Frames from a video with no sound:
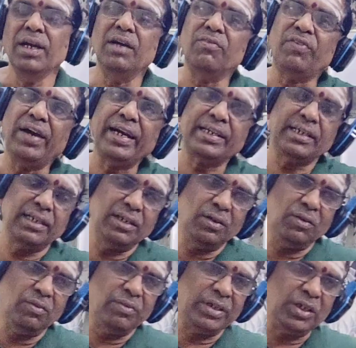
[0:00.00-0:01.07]
In fact,
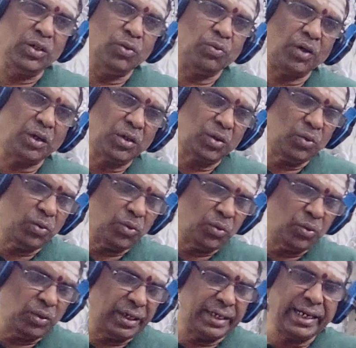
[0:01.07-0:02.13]
when you want
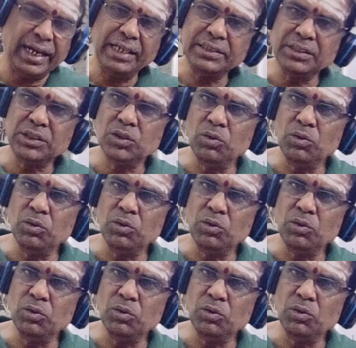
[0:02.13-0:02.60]
to attach